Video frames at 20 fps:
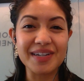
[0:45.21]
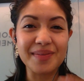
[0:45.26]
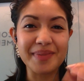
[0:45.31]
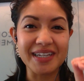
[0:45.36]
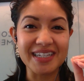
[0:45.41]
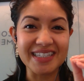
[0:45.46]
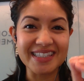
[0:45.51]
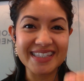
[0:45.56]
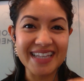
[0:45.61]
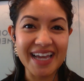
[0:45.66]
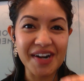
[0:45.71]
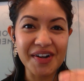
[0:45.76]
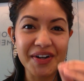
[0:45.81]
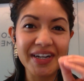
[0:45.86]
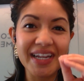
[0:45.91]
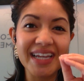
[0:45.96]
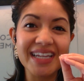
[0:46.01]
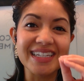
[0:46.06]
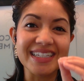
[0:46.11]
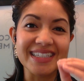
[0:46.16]
to be on
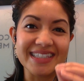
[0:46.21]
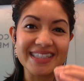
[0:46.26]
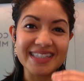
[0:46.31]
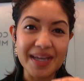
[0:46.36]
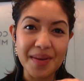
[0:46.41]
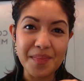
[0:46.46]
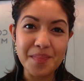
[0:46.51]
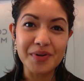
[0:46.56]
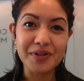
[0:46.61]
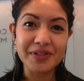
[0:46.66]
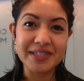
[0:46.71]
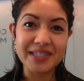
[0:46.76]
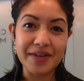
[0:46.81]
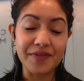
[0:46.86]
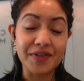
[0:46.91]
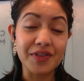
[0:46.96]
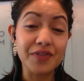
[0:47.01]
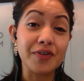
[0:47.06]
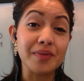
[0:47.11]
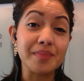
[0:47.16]
Saturday, December
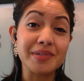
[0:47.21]
7th from